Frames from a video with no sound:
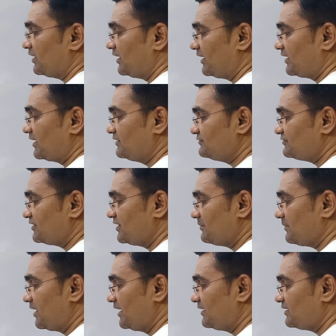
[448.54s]
I can say
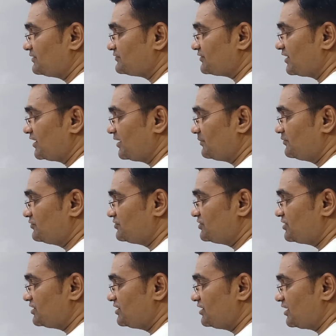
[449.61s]
minus
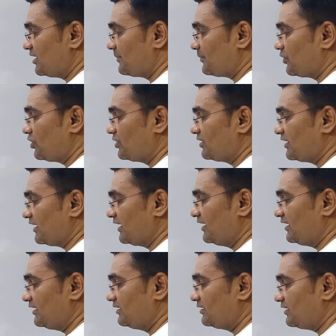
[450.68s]
mg upon
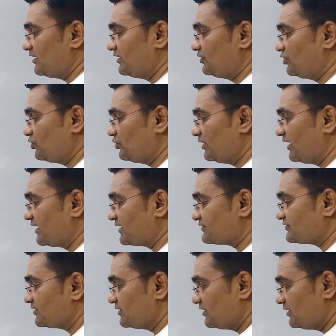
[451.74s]
L into x.
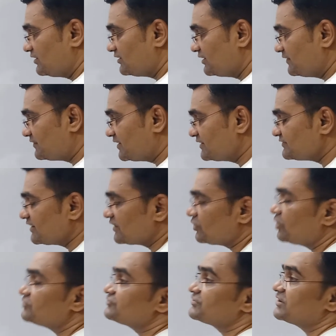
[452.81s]
These things are
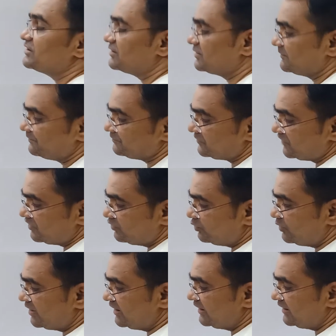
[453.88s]
constant.
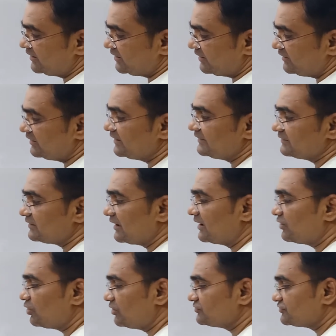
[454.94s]
Weight and length
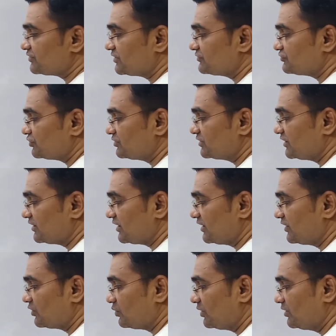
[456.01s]
are constant. So
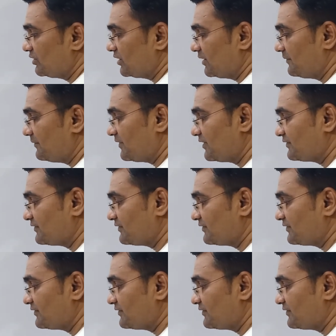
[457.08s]
theta equal F